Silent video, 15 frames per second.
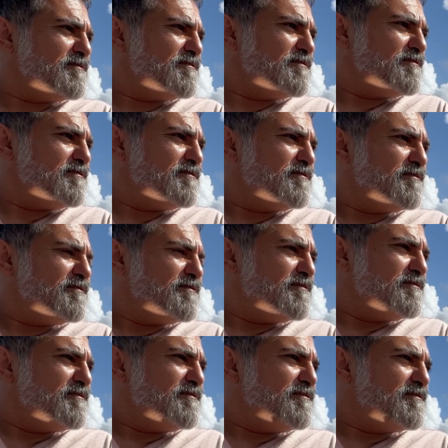
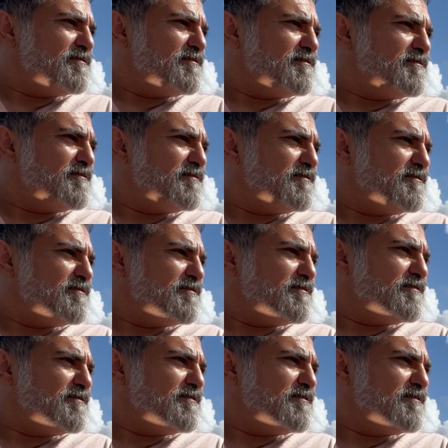
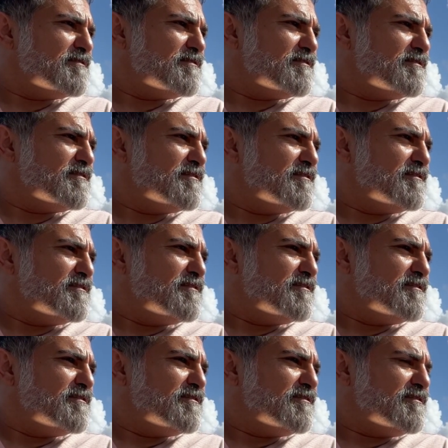
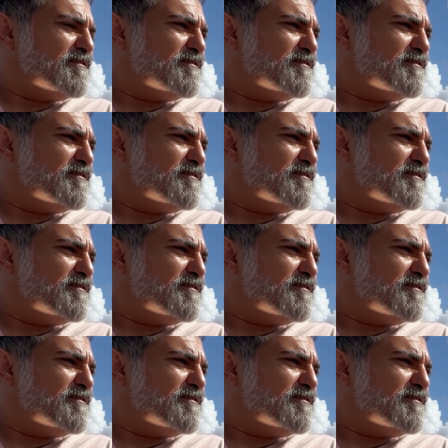No words are spoken by the person on screen.